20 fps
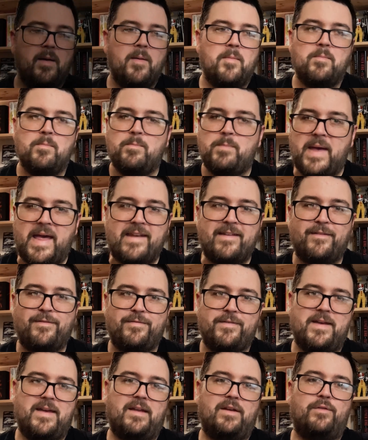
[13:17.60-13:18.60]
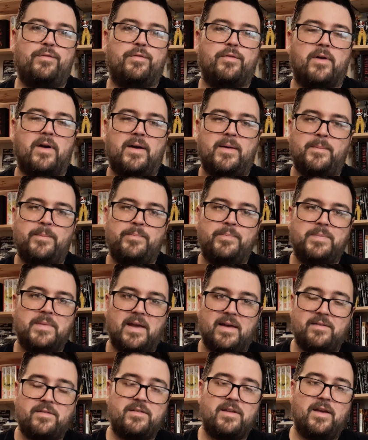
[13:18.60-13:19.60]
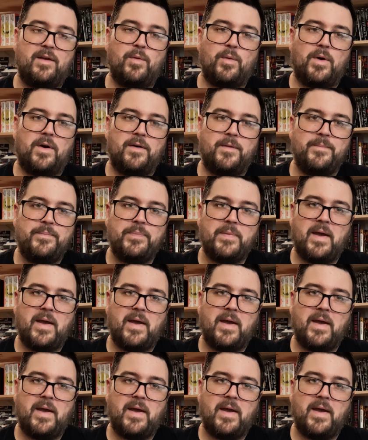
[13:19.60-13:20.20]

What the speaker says: benefit from a sequel?